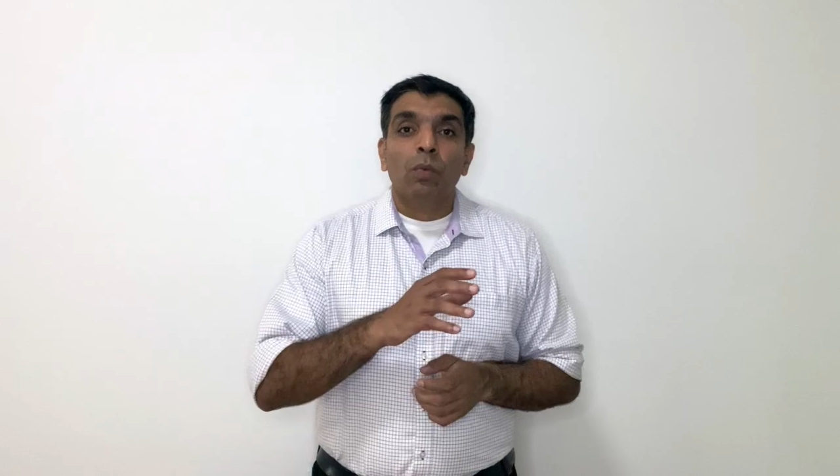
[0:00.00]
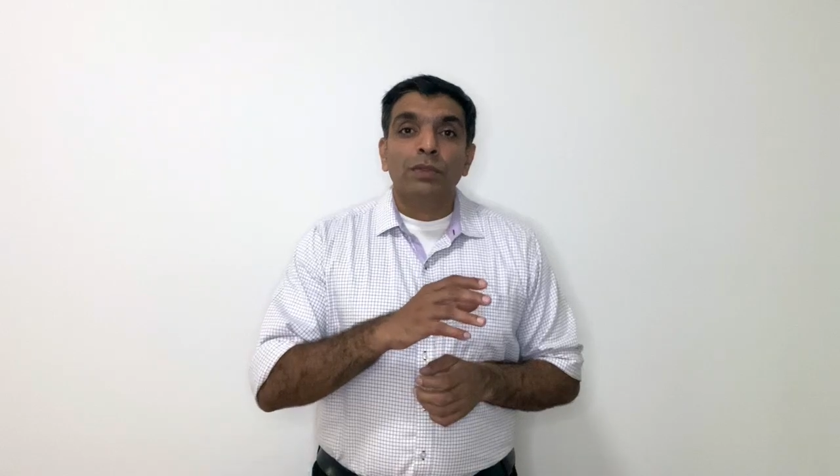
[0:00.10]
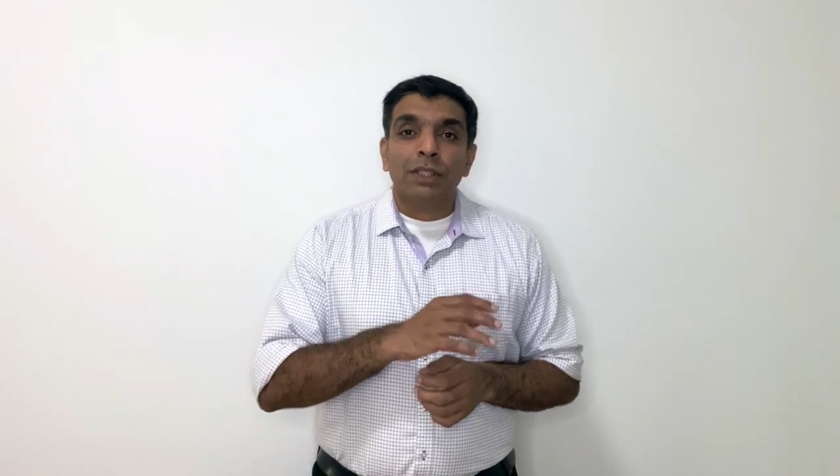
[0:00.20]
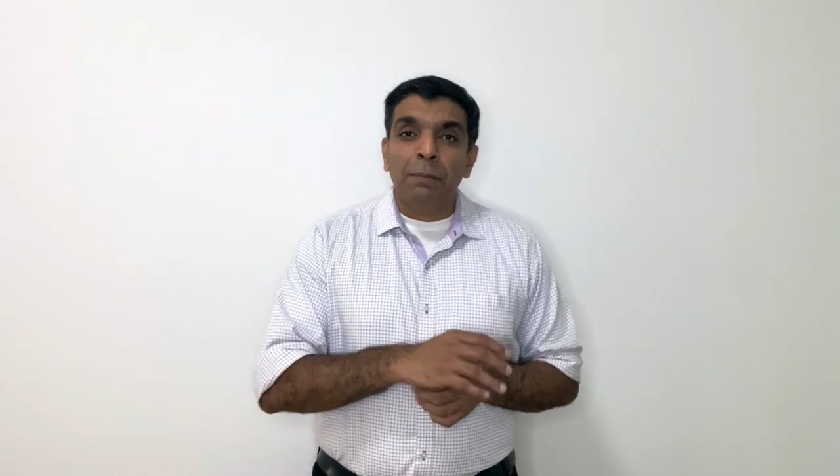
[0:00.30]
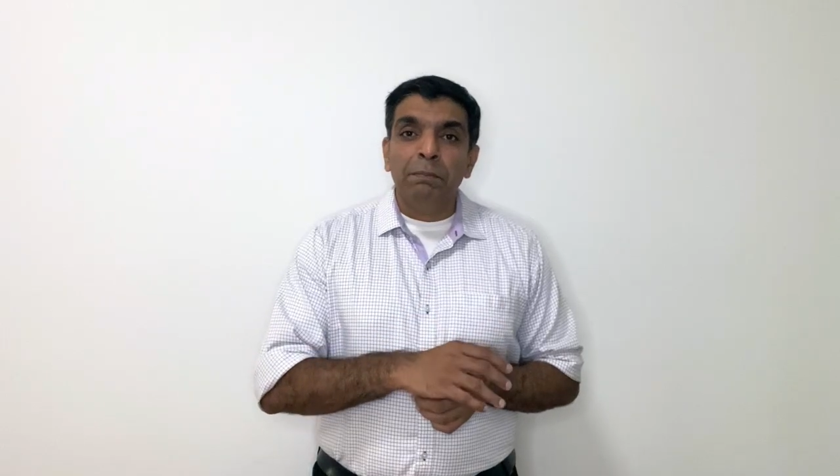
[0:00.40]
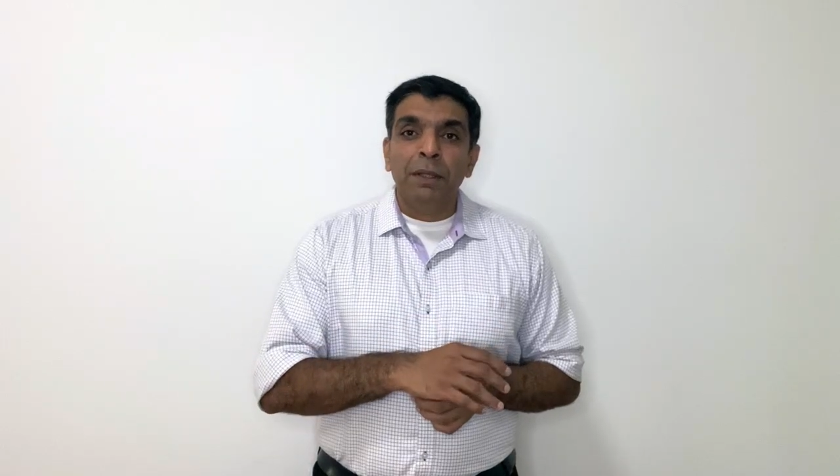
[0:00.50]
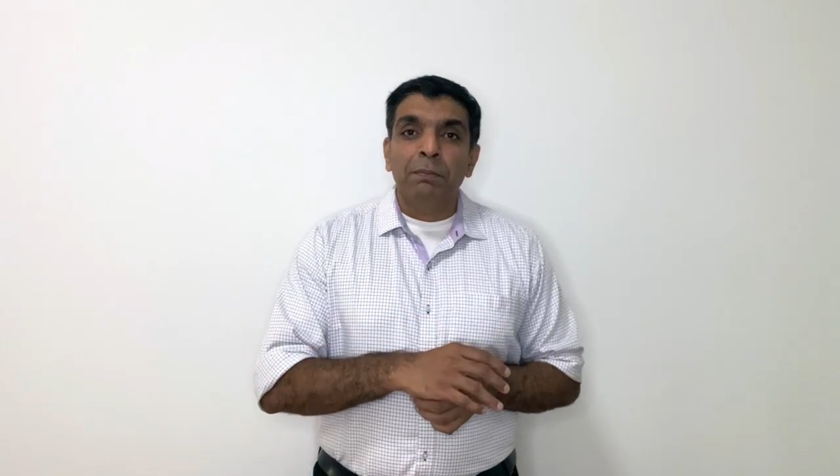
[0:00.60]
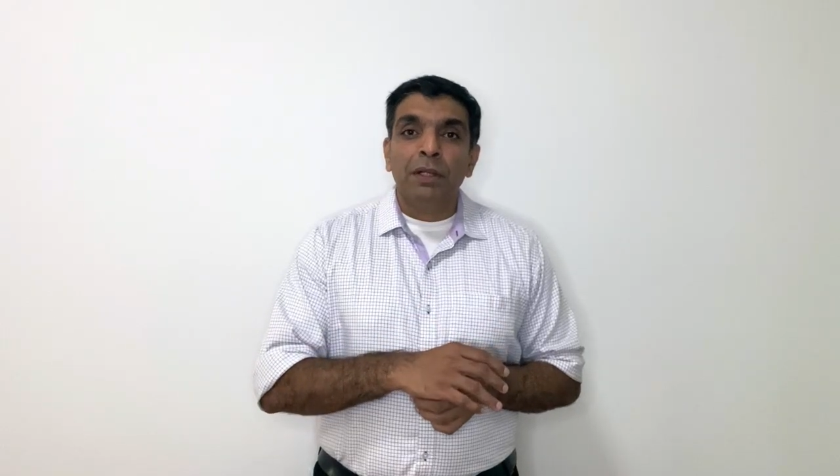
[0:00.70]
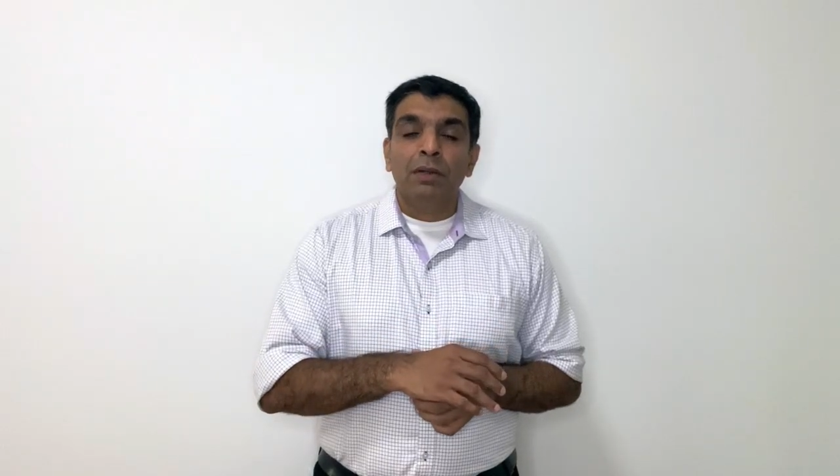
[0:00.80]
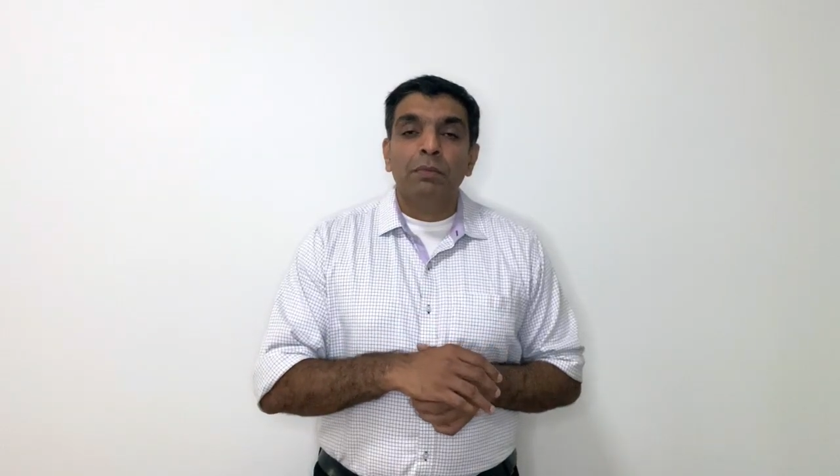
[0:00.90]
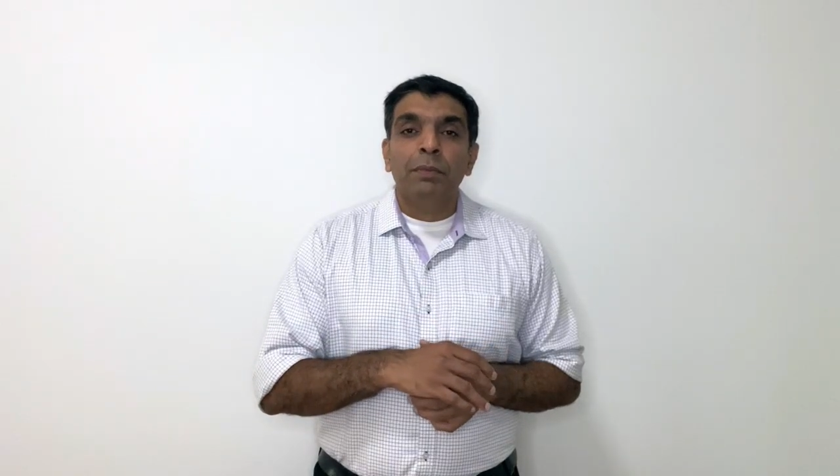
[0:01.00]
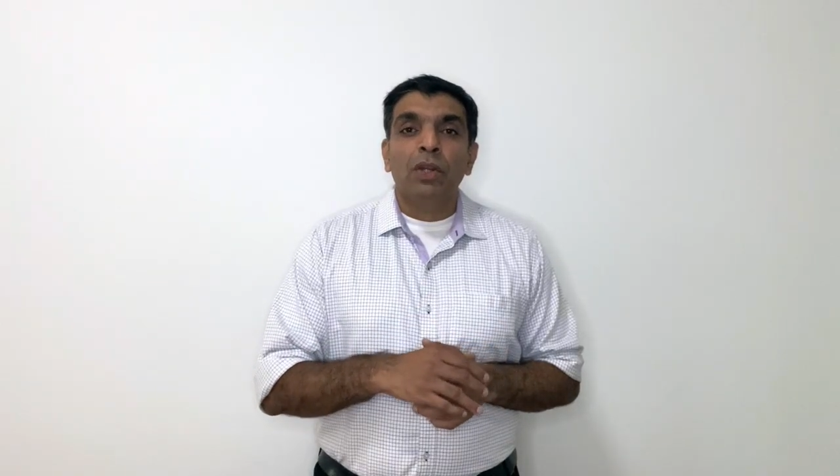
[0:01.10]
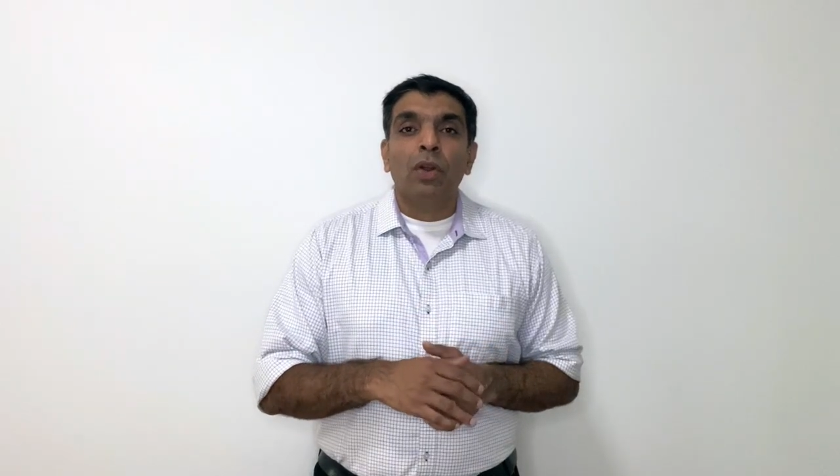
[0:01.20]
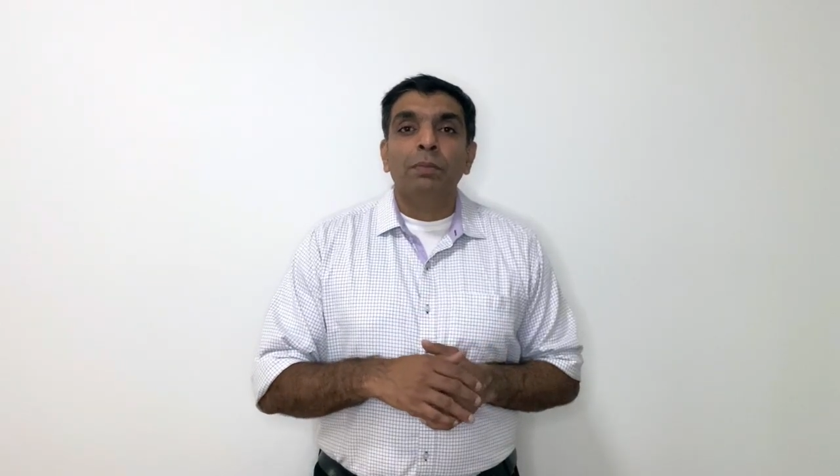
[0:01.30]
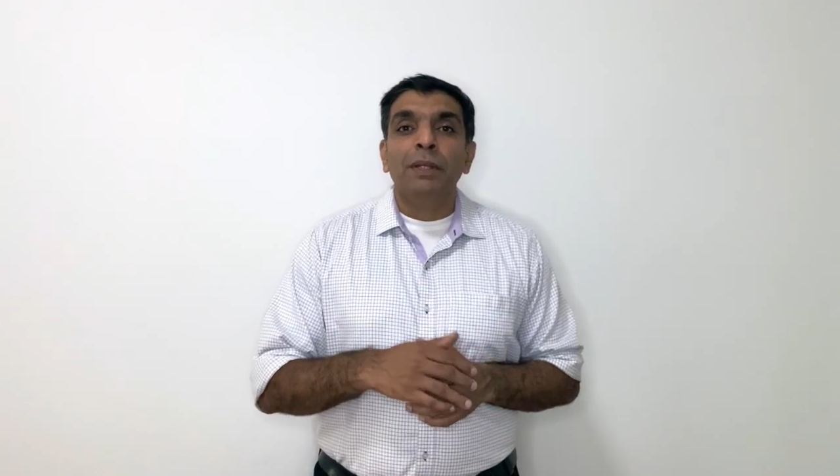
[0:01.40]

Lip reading: some people may not